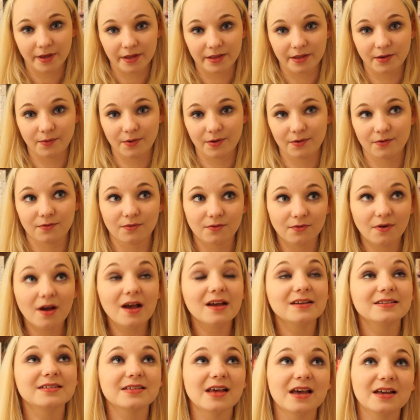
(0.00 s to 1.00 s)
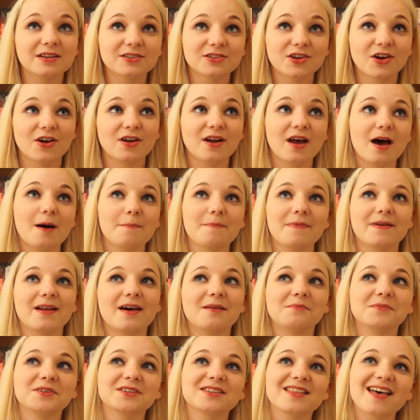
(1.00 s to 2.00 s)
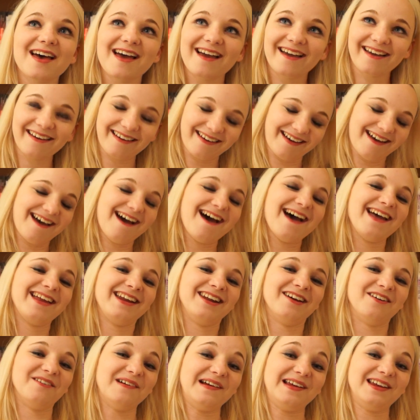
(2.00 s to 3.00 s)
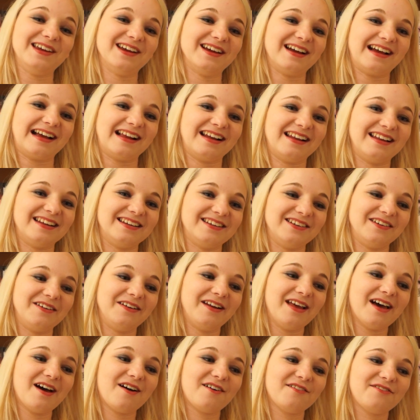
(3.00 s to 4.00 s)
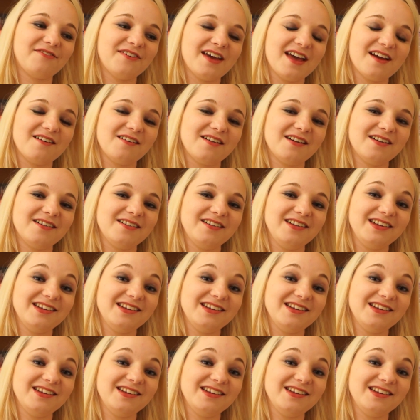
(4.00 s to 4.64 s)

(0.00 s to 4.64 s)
And then when Rysand showed up, and I'm just like, I know what you're gonna do now, Feyre.